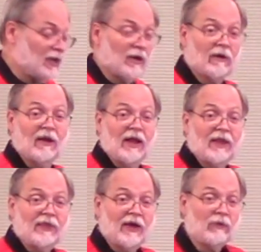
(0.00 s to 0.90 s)
here.
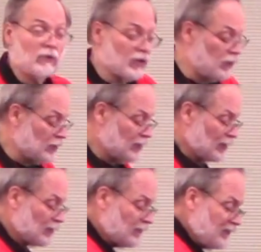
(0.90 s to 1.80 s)
Then we'll go a
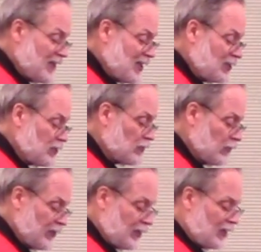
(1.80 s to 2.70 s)
little faster
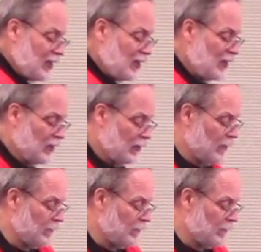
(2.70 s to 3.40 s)
with it. Here.